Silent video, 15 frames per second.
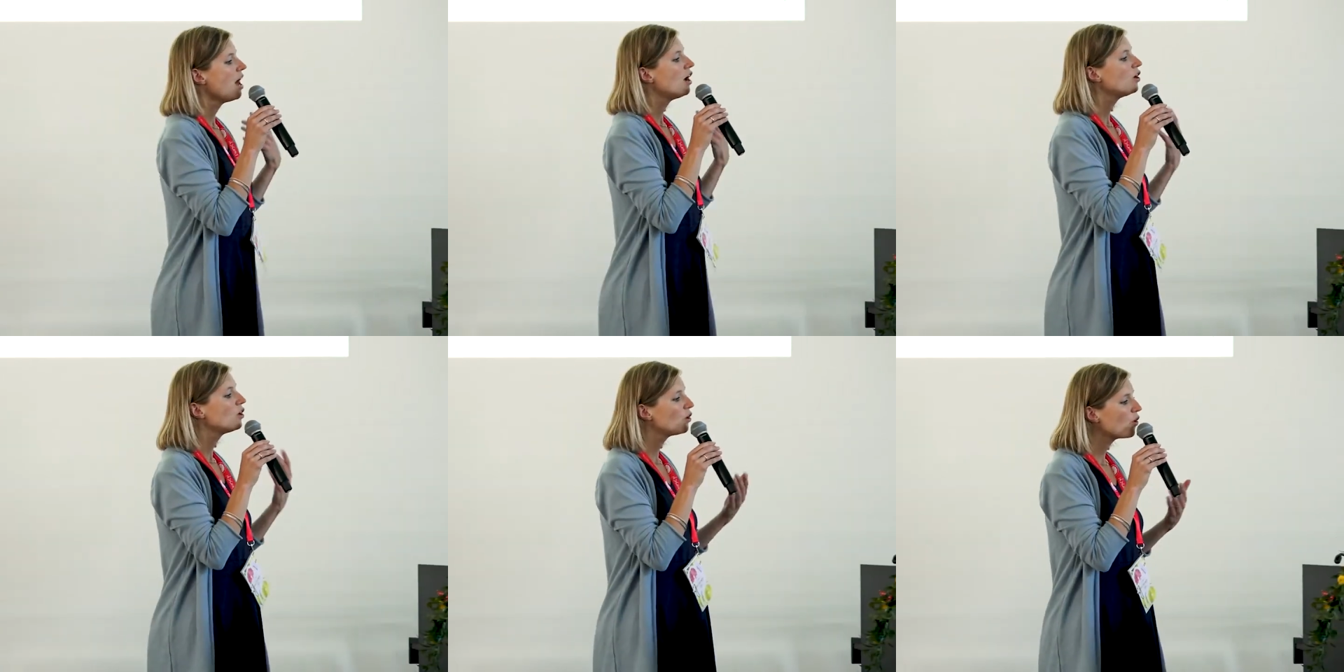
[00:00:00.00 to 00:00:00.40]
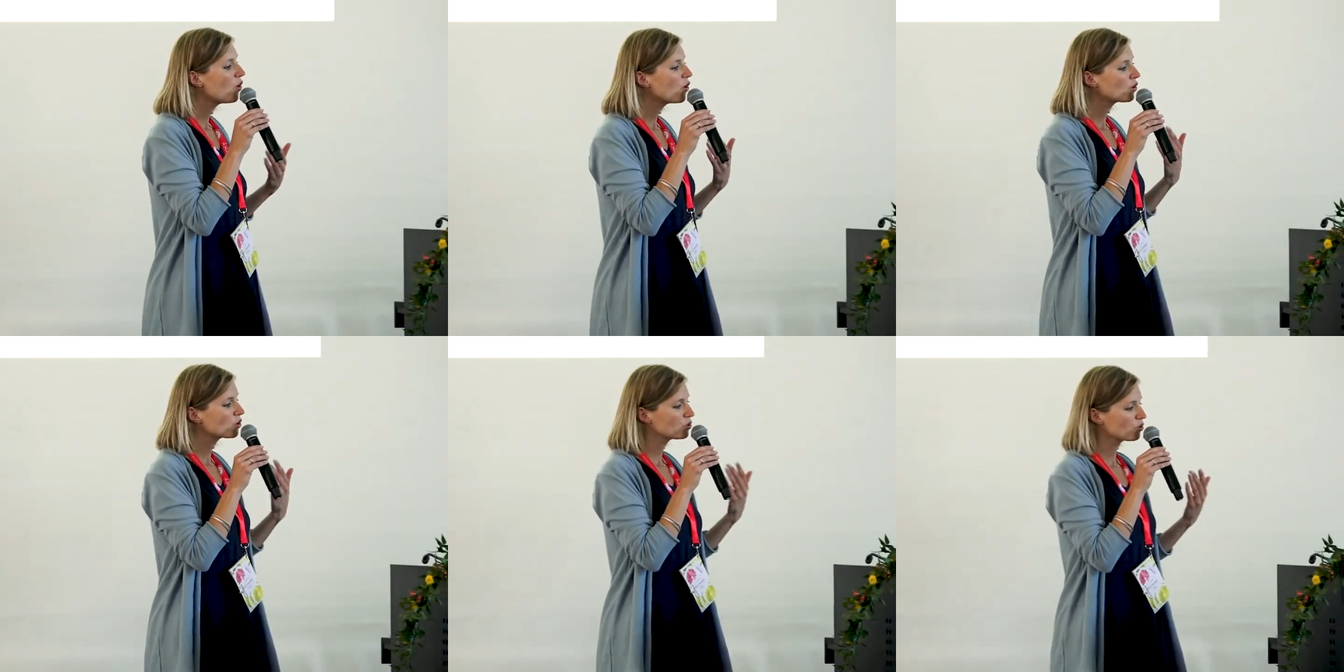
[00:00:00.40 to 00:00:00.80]
a
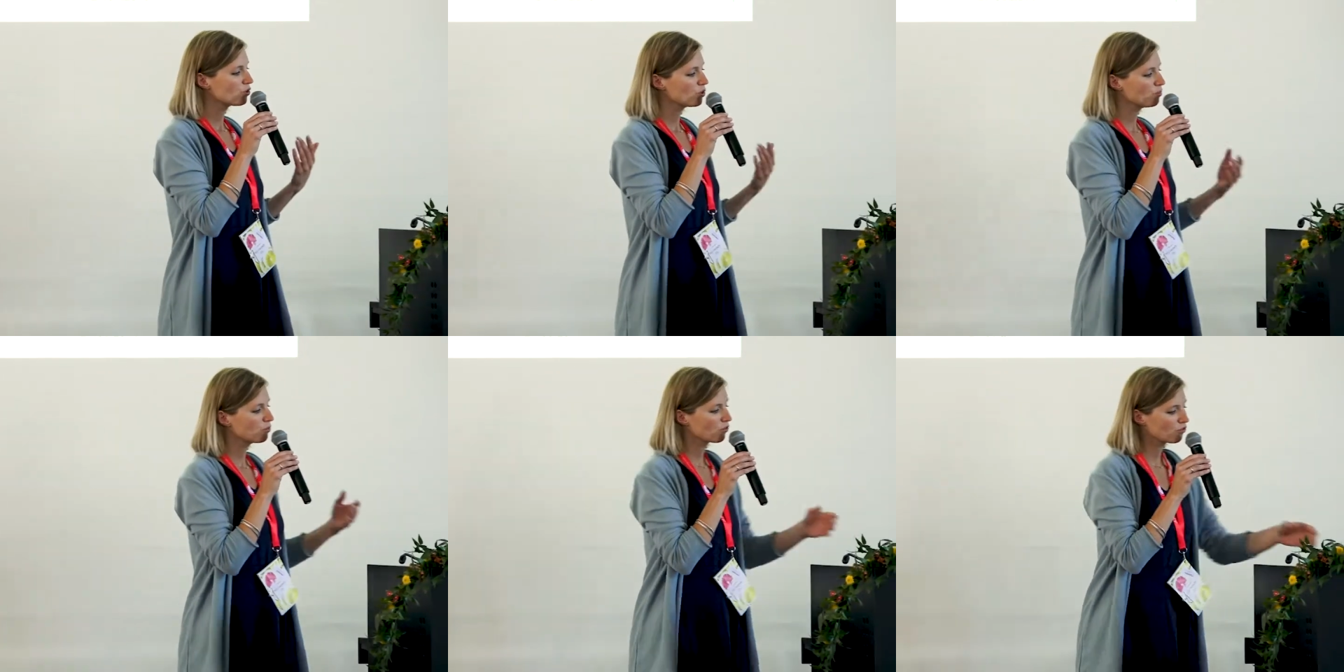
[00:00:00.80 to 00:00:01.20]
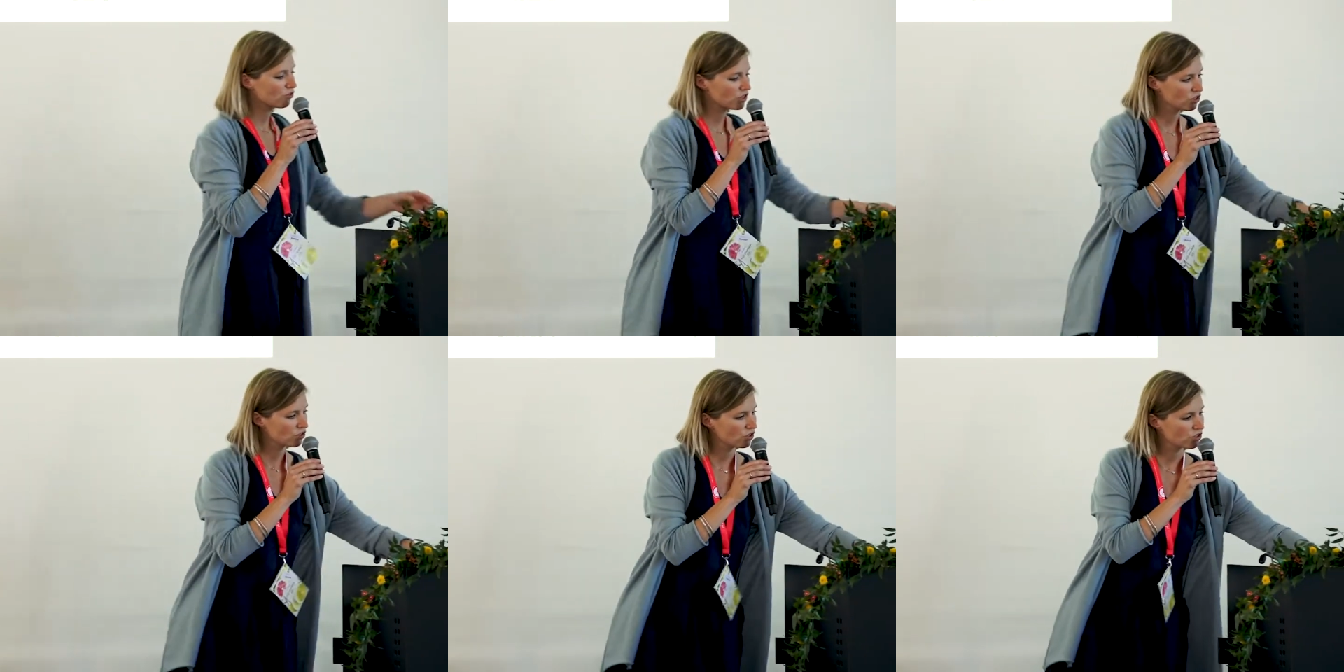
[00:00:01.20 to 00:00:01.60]
long term of
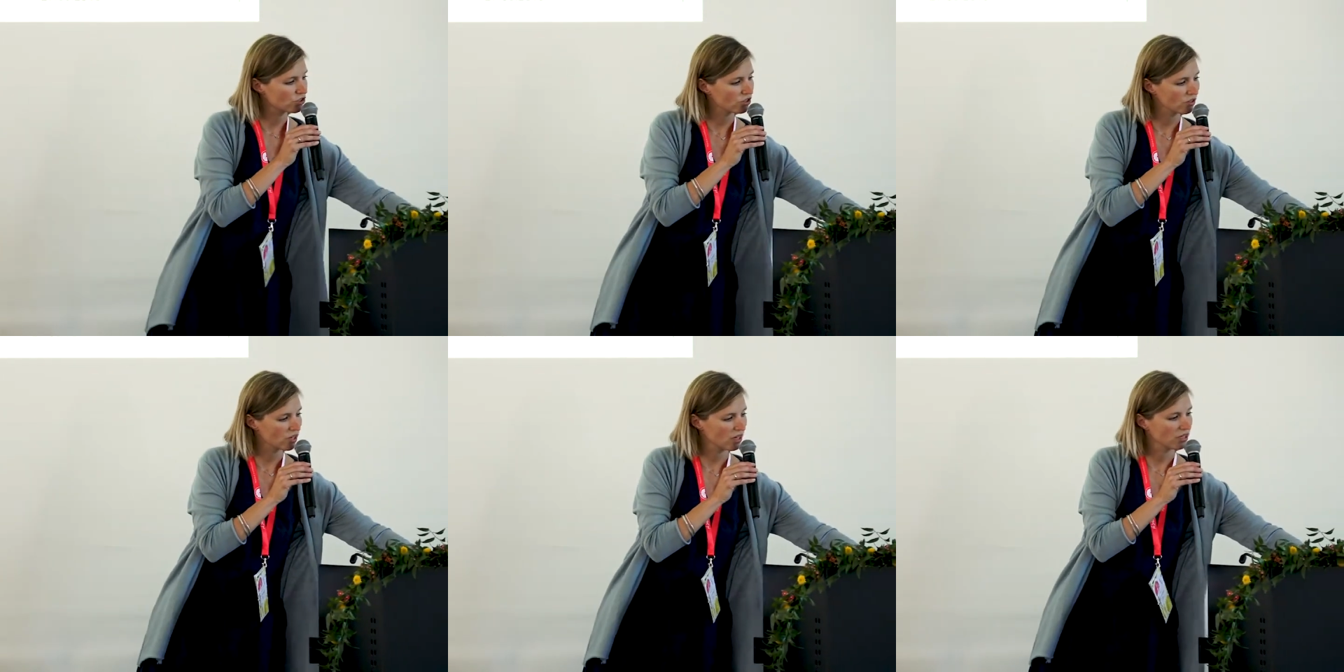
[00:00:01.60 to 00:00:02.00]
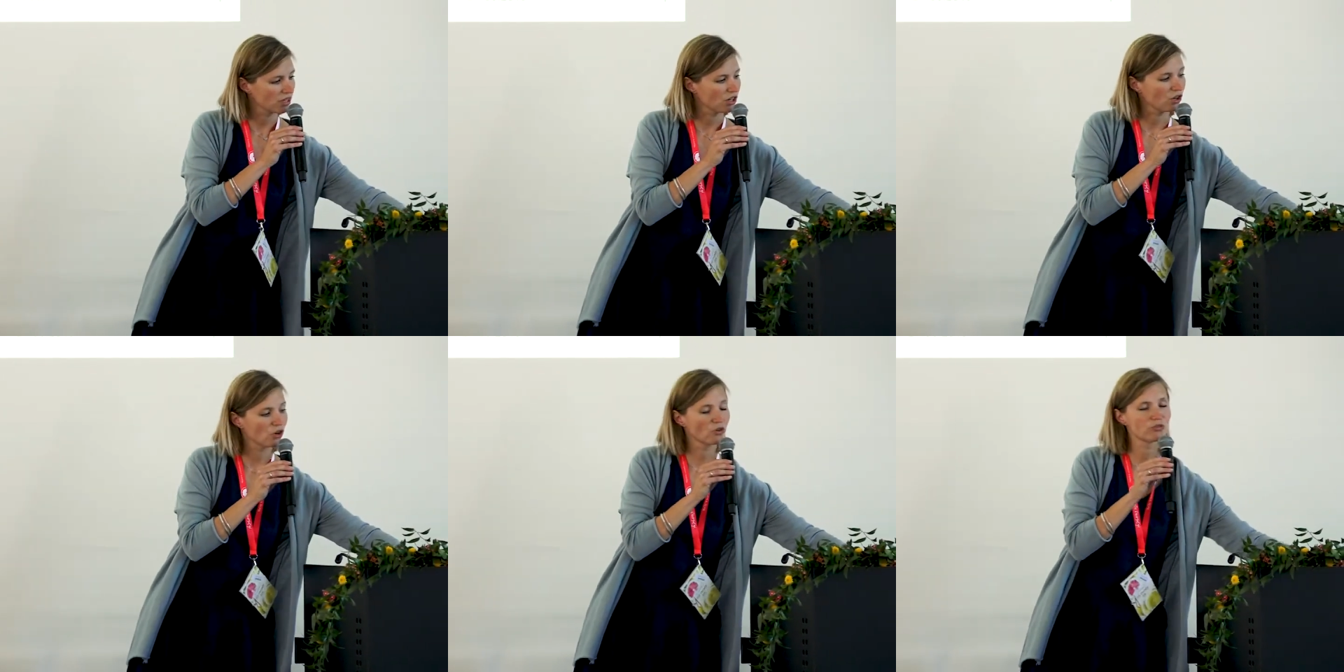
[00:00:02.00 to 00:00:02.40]
research or getting
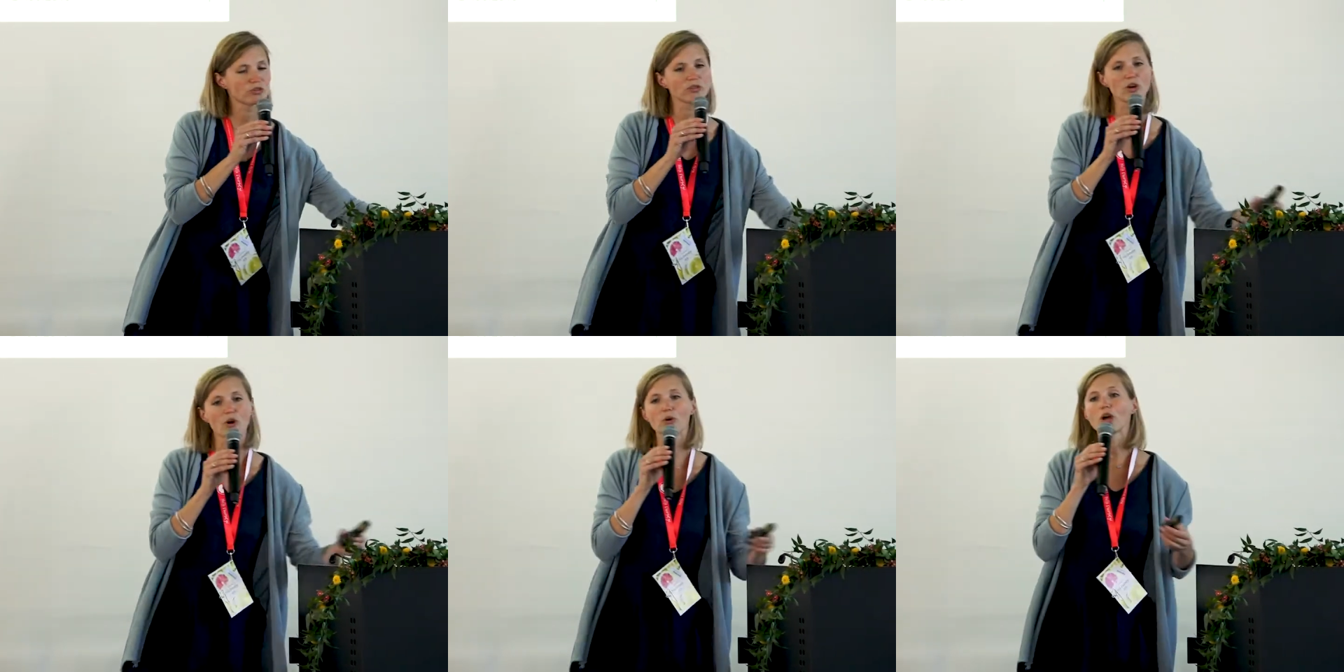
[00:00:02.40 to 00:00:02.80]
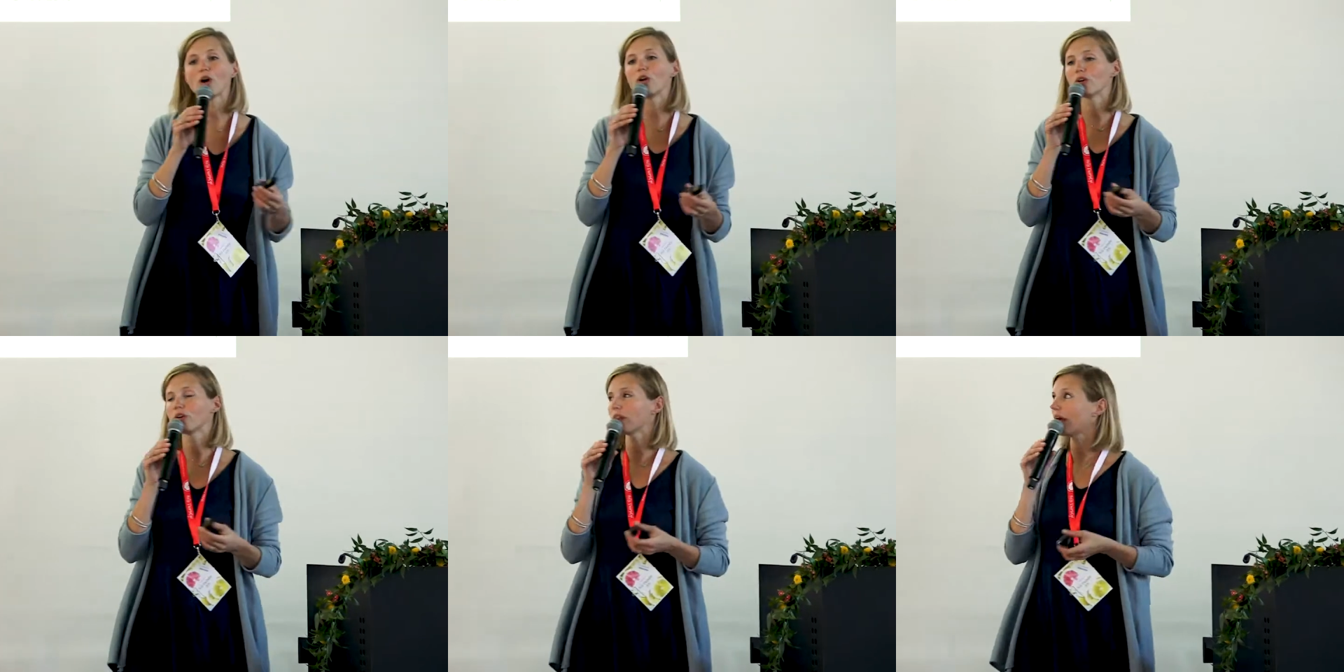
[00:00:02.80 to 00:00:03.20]
go going
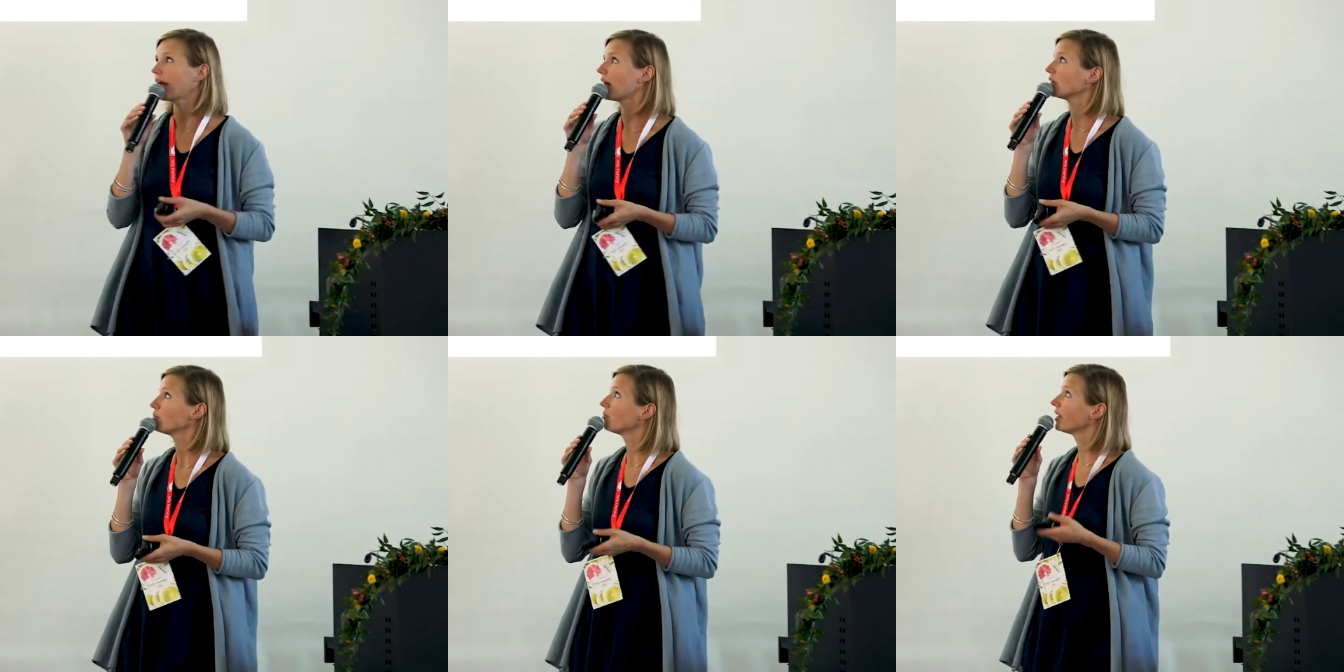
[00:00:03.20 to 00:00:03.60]
on on that.